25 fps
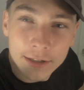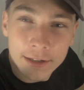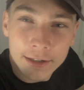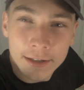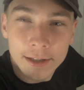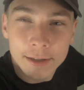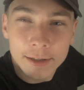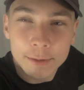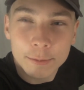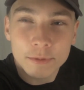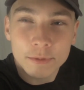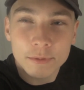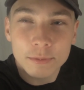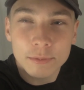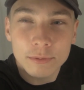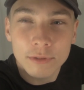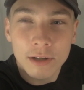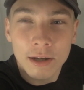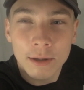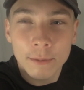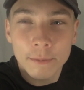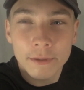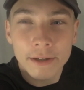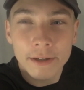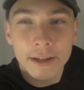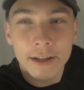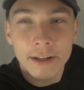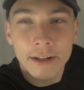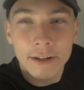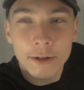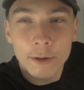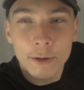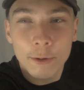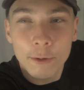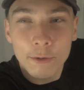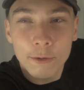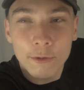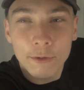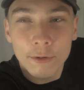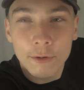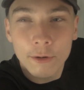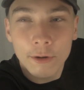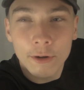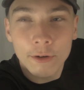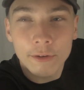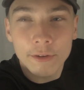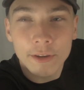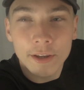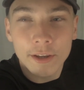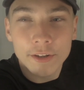Next one's probably gonna go
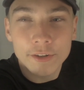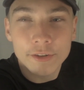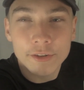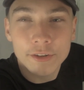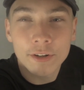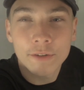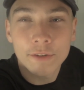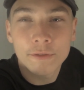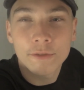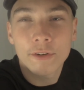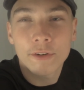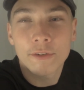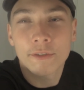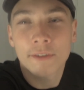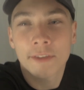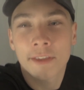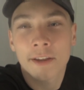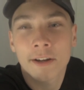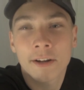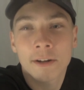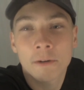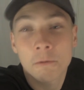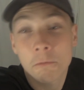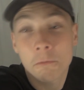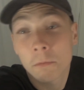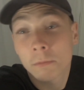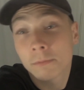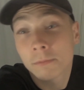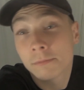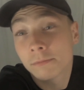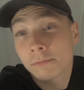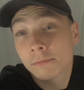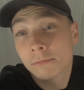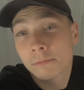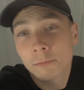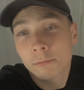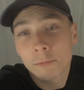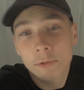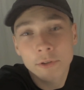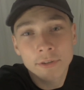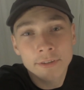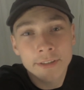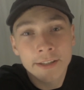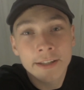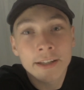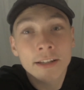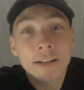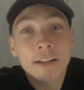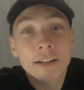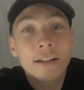on that shelf over there. We'll
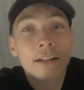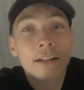see.